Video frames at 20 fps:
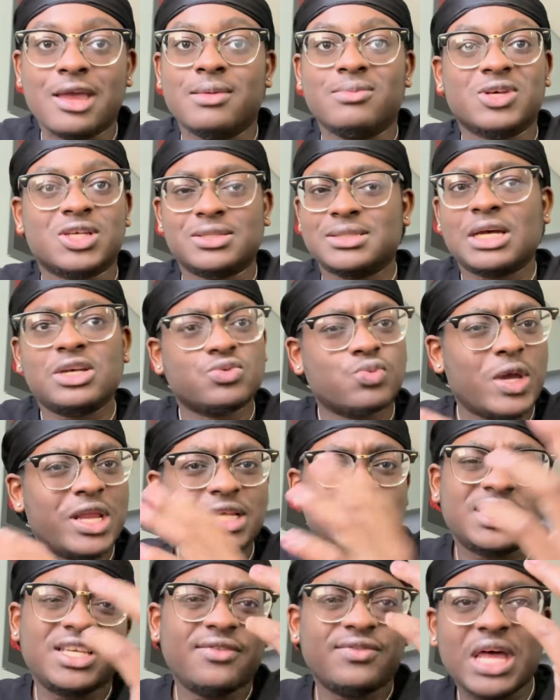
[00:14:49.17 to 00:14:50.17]
Because I was waiting to
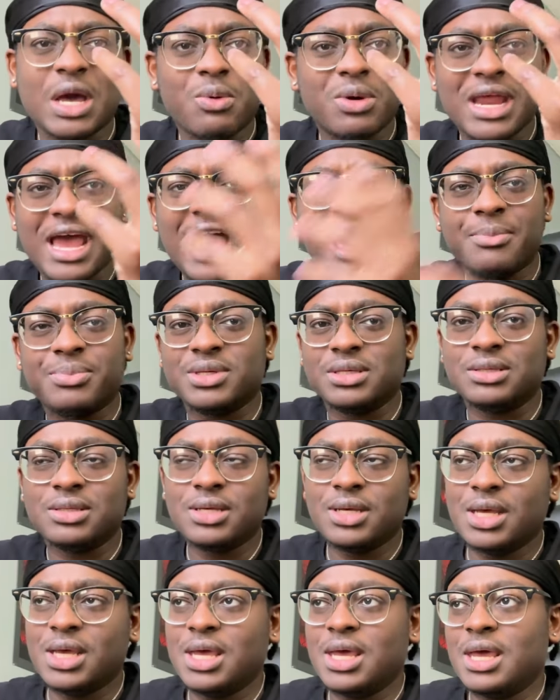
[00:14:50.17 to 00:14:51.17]
see if that would happen
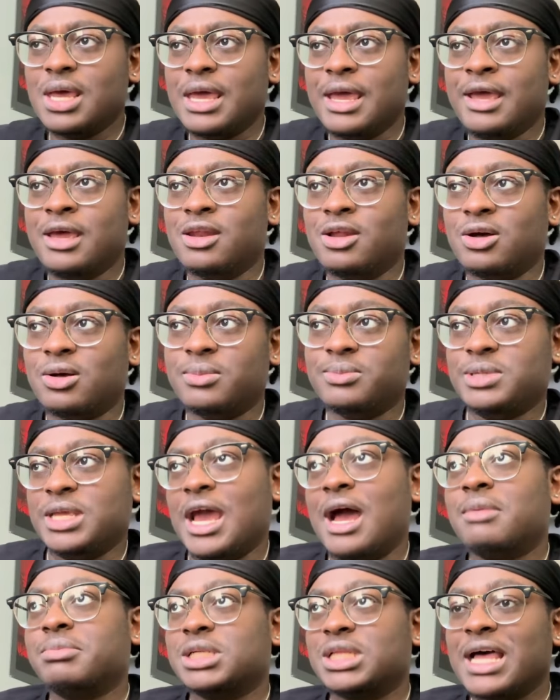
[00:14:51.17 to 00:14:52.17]
and um, yeah,
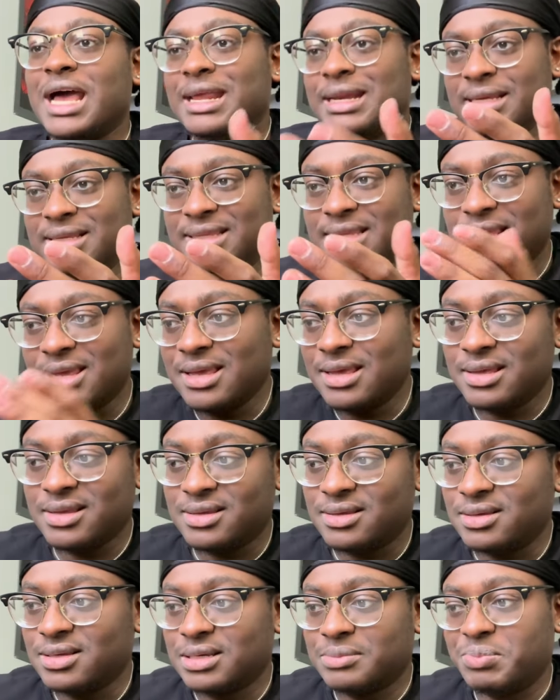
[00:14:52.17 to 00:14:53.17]
I'm glad it did
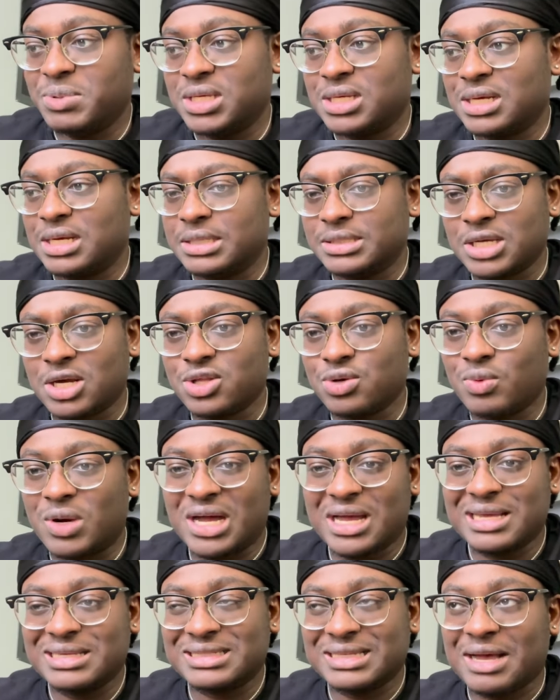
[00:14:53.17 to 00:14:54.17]
because
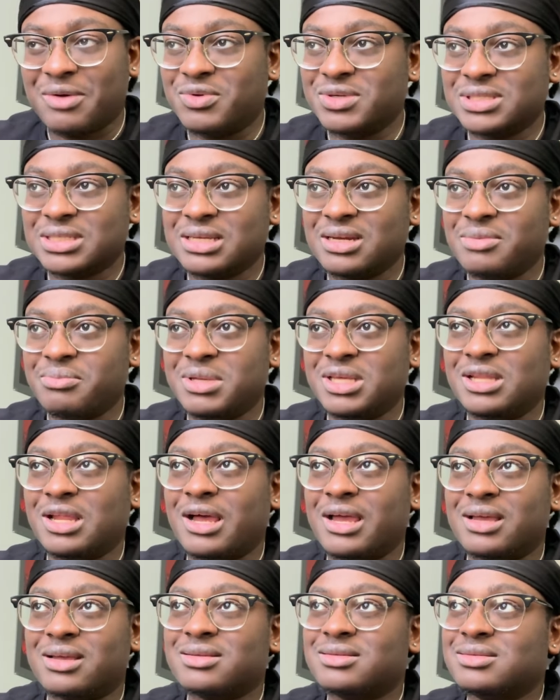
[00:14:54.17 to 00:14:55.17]
otherwise I was gonna be
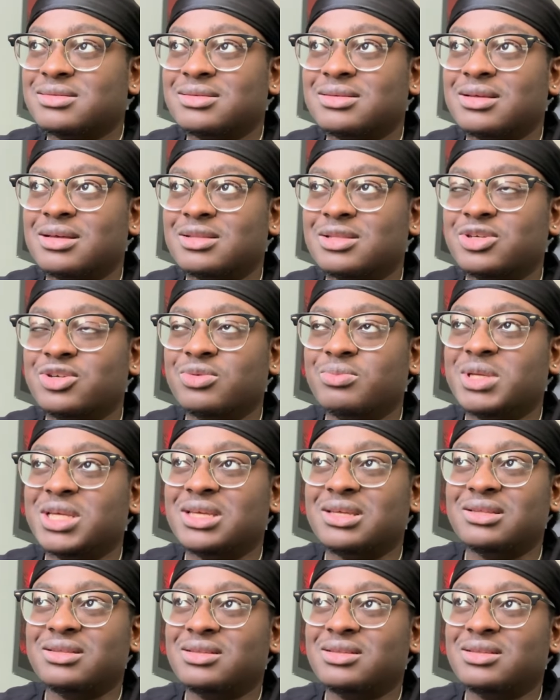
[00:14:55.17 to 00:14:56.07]
like a little bit.